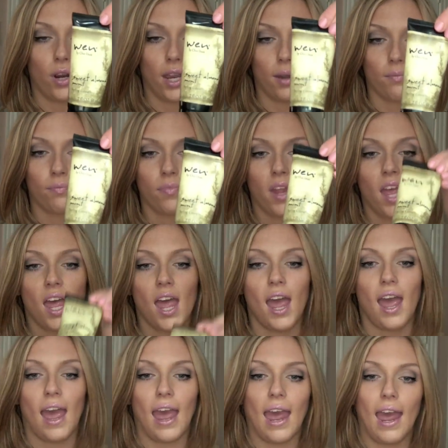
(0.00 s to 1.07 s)
cream
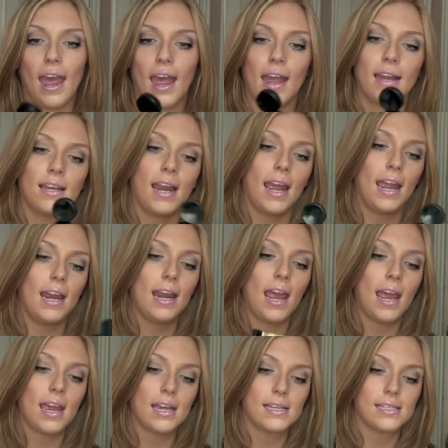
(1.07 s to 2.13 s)
and it
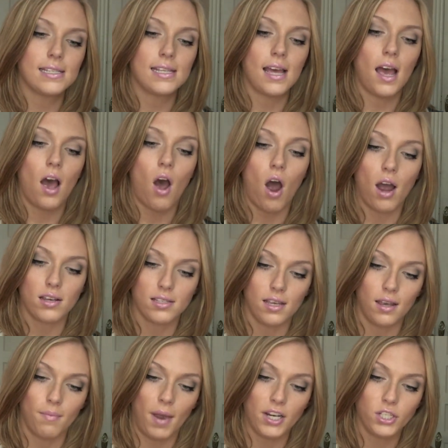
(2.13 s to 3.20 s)
is
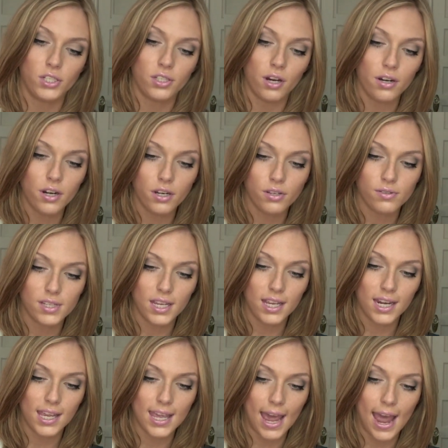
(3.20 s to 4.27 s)
awesome. I just started using
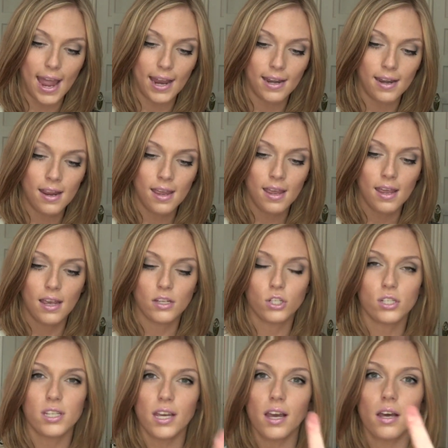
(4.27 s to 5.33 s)
it again.
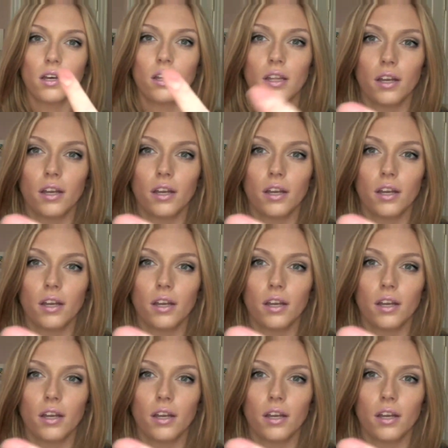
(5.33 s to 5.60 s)
It's just like a